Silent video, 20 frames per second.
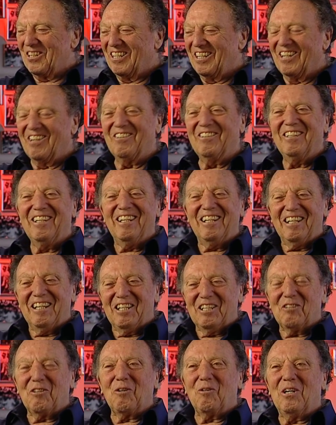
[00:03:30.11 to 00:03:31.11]
so, you know,
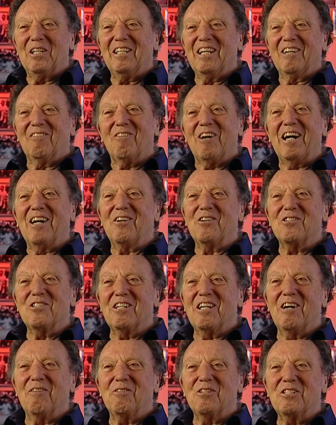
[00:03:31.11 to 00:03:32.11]
the one thing
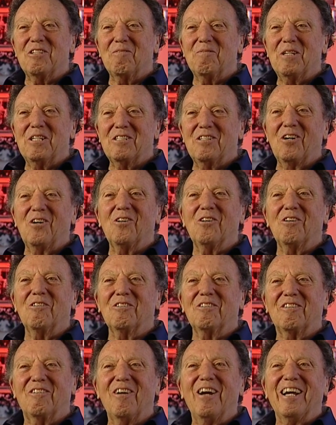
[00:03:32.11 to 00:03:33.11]
writers love is to be told
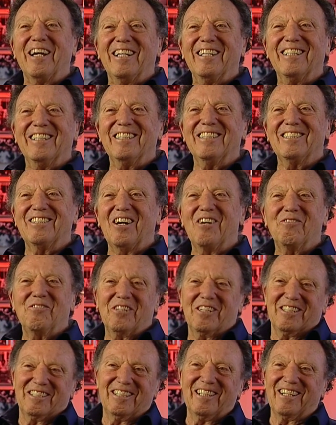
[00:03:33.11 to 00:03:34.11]
they great. So I
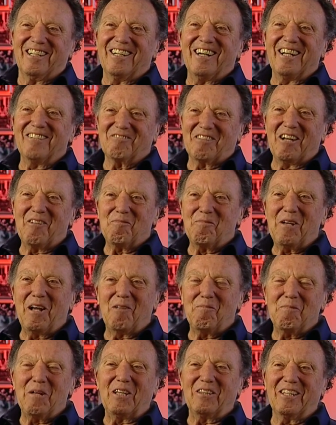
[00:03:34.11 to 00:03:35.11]
figured, you know, I'll, I'll,
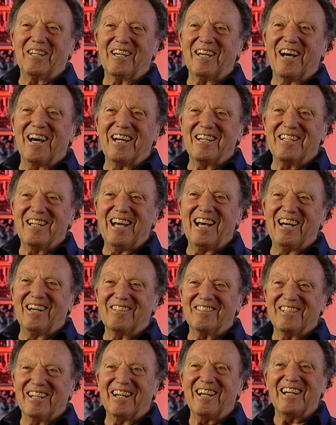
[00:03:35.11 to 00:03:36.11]
melt, I'll melt the guy
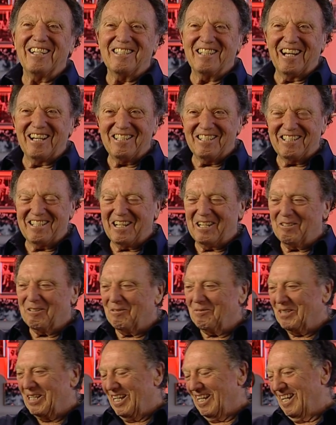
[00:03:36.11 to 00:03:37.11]
down. Then I, I say
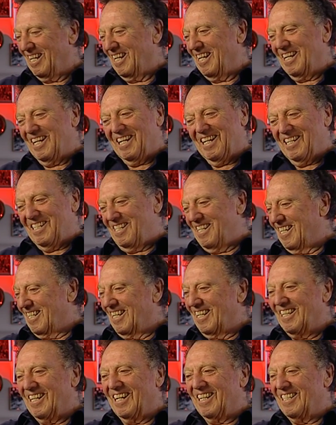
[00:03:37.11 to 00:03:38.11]
to him,
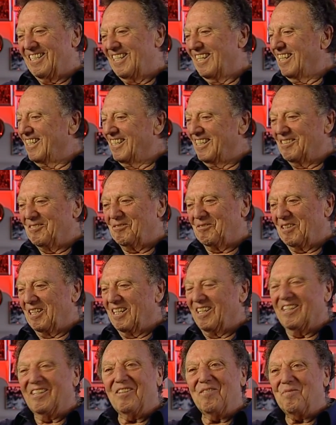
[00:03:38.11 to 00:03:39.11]
Dick, I got to tell you,
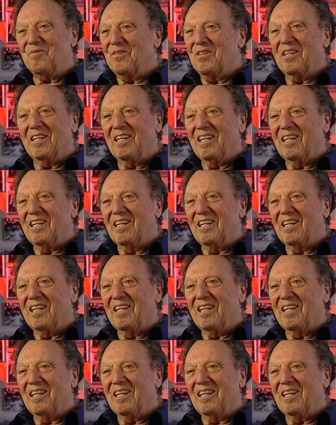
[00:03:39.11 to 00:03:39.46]
you know,